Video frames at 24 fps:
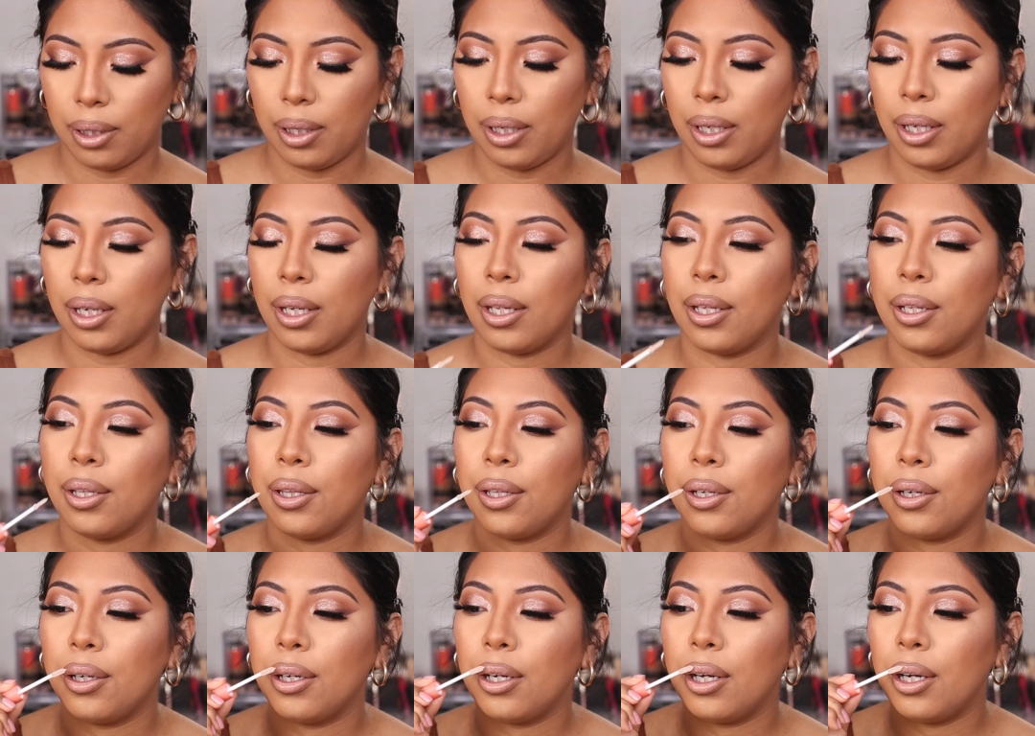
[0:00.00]
And
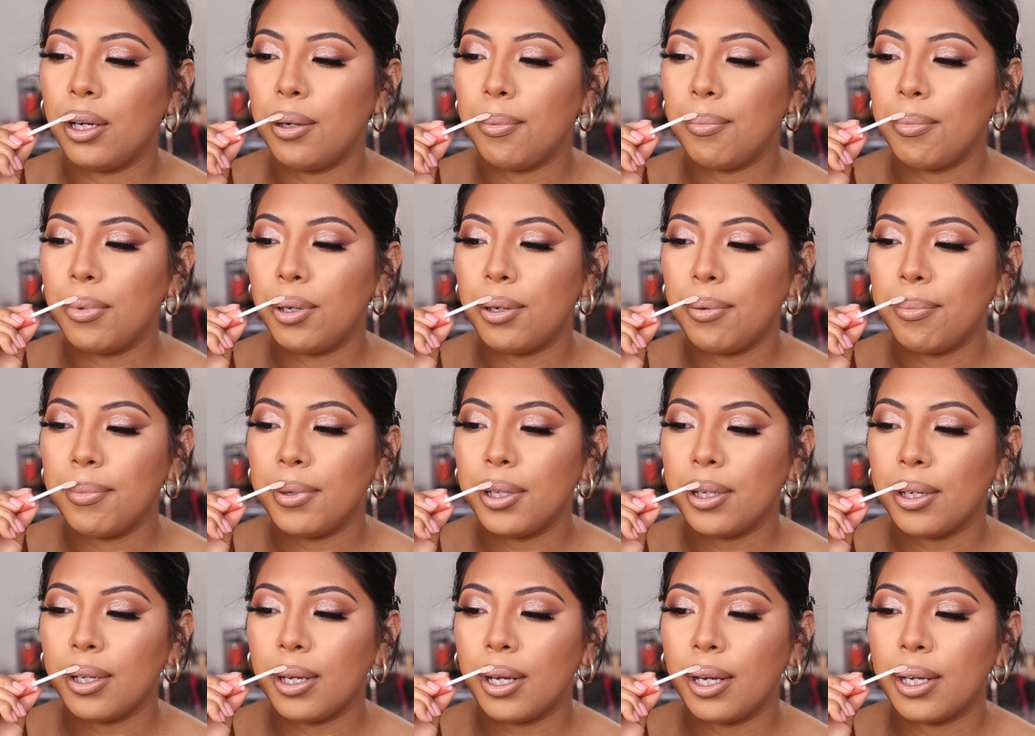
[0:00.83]
the A
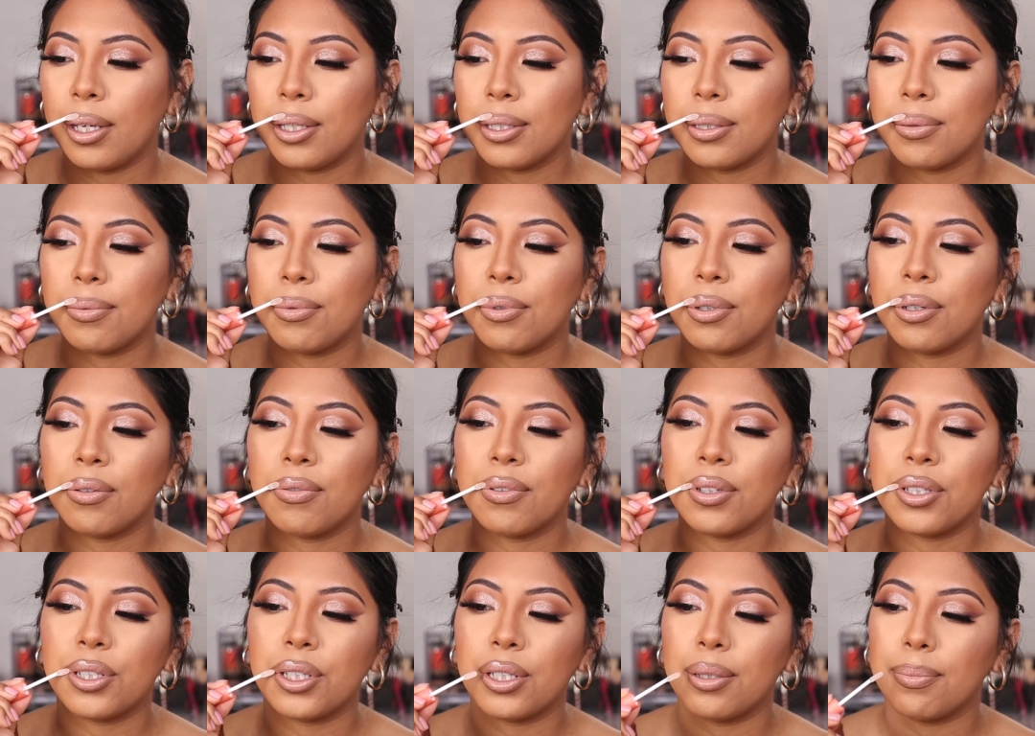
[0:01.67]
Moment has more of
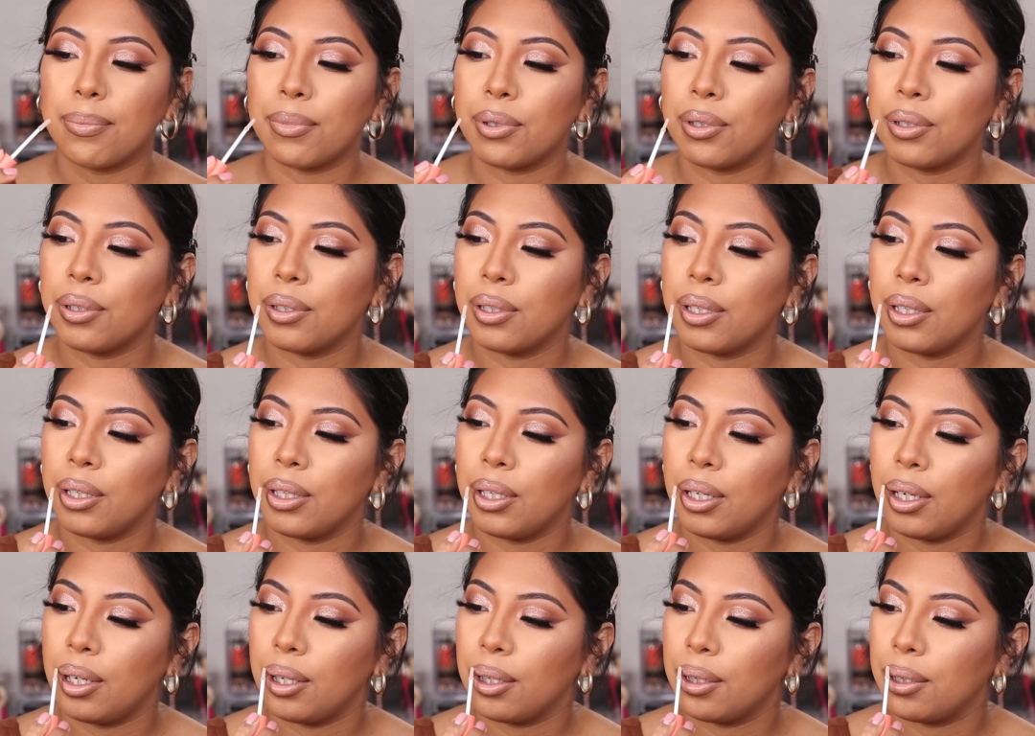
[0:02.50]
a shimmer than
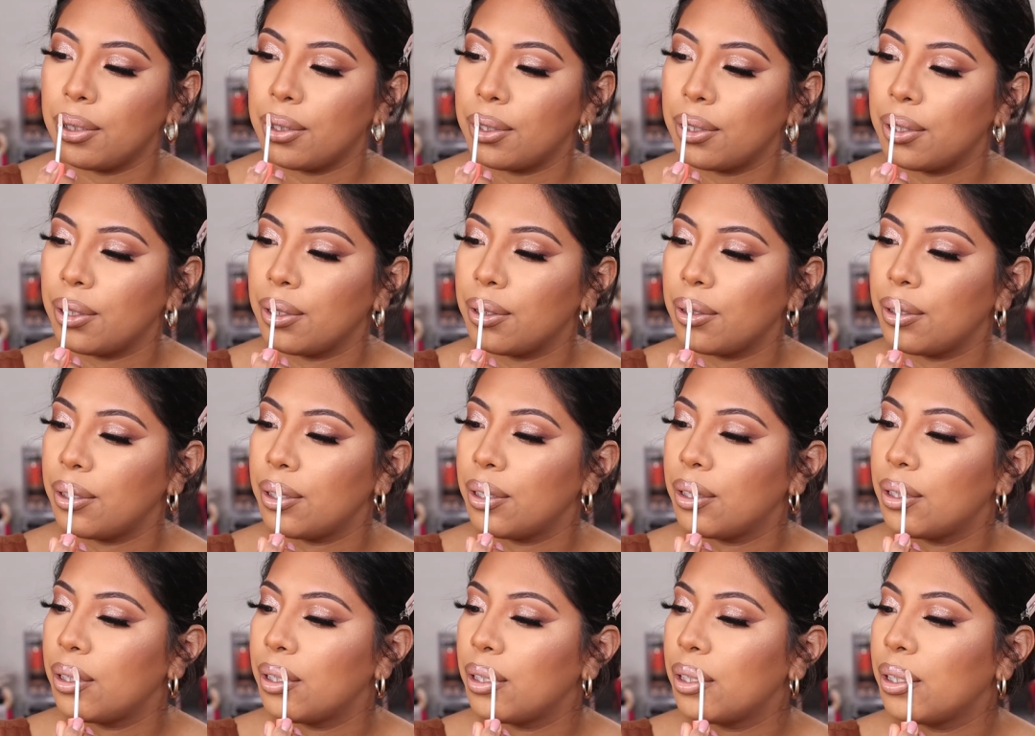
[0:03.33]
the other two.
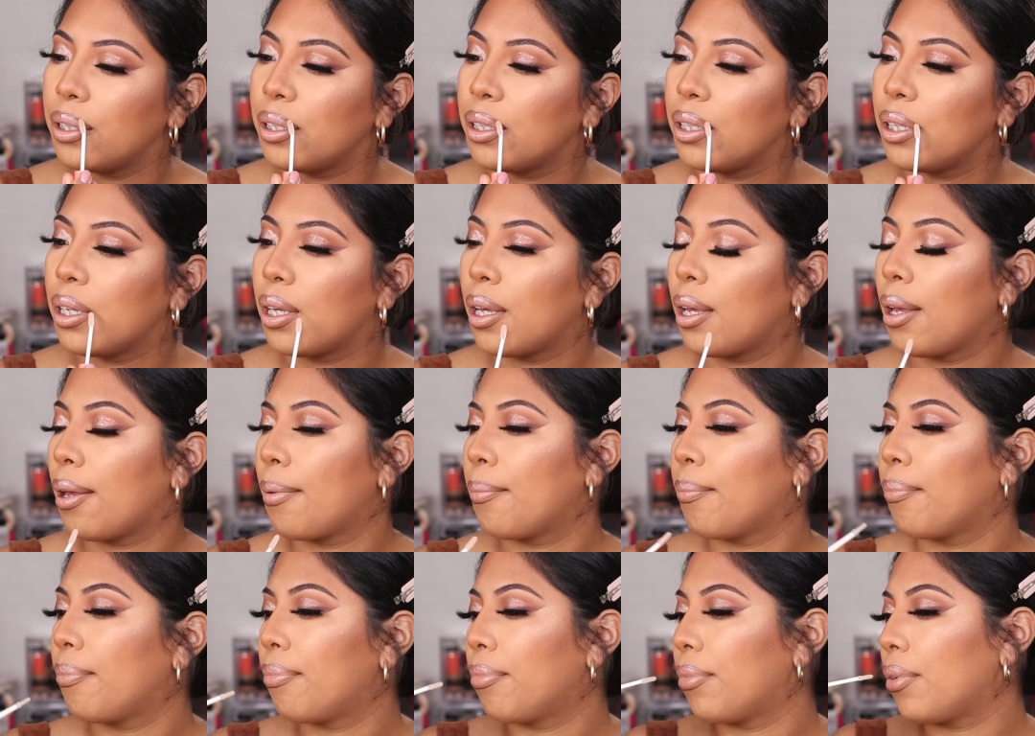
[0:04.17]

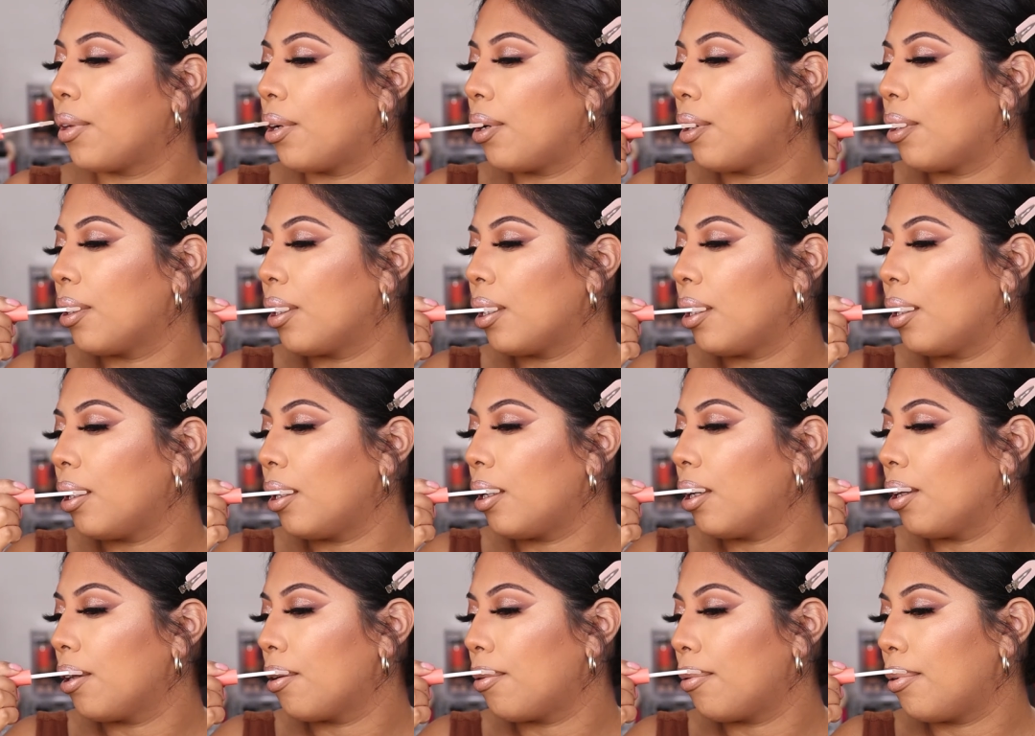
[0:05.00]
Or than the
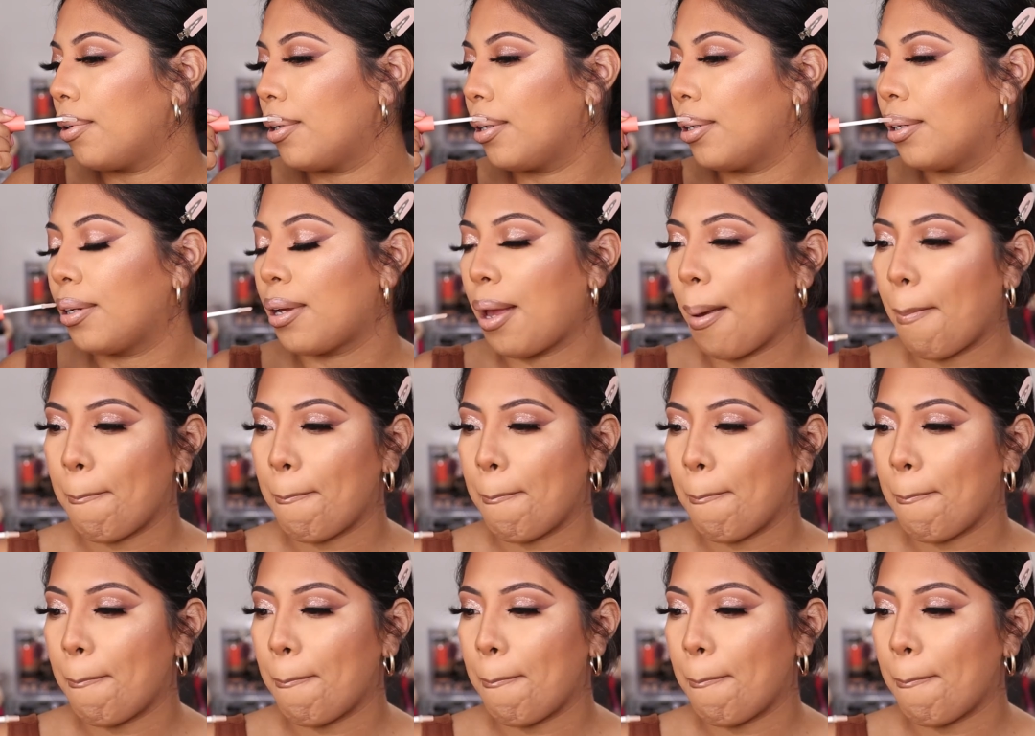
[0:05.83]
other one.